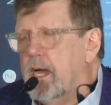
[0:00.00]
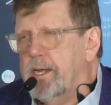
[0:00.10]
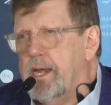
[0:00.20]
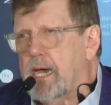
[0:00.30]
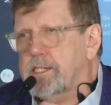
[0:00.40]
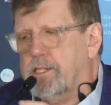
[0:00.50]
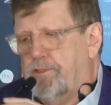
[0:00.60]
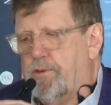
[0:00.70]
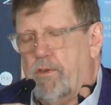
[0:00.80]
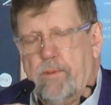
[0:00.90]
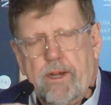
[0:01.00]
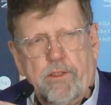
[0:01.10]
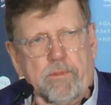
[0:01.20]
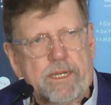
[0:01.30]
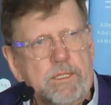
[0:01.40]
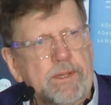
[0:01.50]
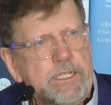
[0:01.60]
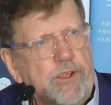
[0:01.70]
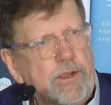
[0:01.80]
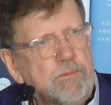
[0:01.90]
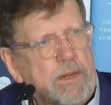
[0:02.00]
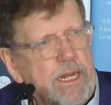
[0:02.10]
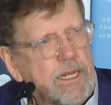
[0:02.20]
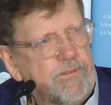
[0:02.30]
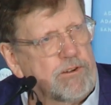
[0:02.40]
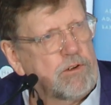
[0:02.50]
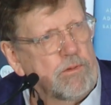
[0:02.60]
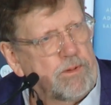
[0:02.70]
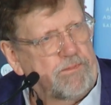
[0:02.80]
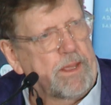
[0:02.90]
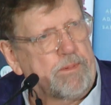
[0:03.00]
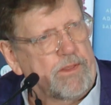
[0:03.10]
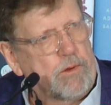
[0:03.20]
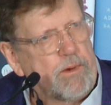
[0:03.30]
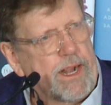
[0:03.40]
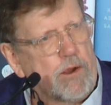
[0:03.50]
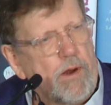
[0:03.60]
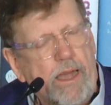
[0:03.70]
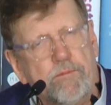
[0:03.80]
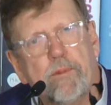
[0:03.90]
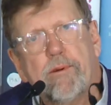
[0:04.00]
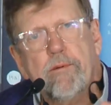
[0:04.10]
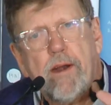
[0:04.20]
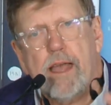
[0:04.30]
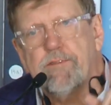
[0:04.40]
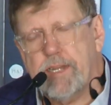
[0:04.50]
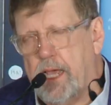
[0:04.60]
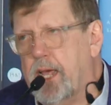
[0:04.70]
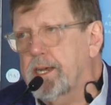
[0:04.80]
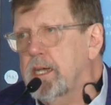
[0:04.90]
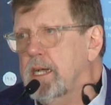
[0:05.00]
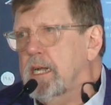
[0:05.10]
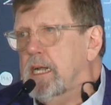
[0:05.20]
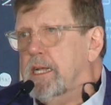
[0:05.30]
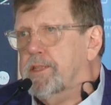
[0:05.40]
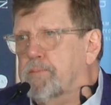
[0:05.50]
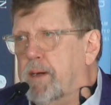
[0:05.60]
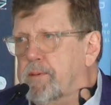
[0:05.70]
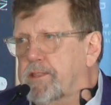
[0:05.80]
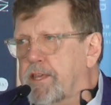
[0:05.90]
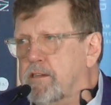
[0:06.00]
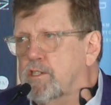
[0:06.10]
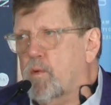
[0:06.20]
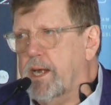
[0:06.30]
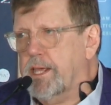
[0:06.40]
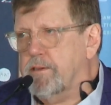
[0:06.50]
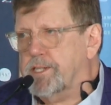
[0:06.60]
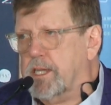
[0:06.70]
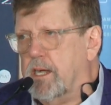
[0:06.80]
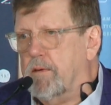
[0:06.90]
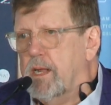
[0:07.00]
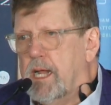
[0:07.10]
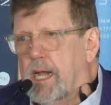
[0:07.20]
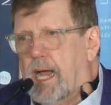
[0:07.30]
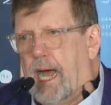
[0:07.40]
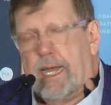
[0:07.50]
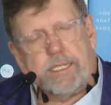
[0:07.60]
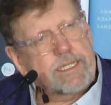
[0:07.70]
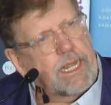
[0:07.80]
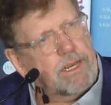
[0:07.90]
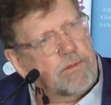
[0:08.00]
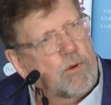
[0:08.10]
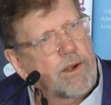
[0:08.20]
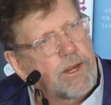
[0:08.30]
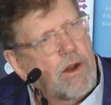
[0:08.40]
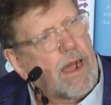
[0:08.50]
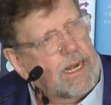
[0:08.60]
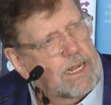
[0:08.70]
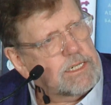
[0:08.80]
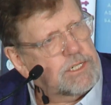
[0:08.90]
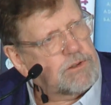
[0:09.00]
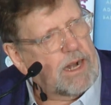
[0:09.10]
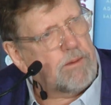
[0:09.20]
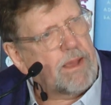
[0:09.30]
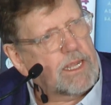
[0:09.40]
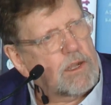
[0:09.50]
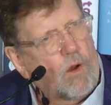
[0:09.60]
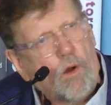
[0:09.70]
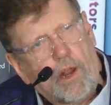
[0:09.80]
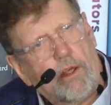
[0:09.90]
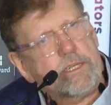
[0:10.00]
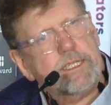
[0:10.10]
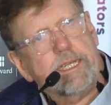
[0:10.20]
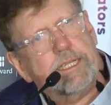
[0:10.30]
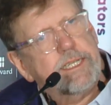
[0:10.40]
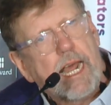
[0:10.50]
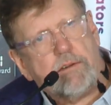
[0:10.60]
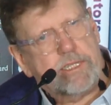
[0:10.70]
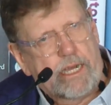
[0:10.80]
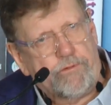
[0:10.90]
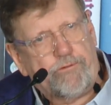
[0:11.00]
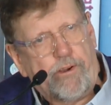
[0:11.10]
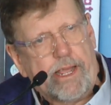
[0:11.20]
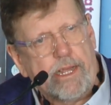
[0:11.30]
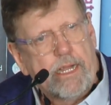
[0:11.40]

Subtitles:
Not to throw them under the bus because they're a completely different group of people than when I arrived, but when I arrived at the Public Theater 20 years ago, I said to the board, I'd like to try to make all our seats downtown free.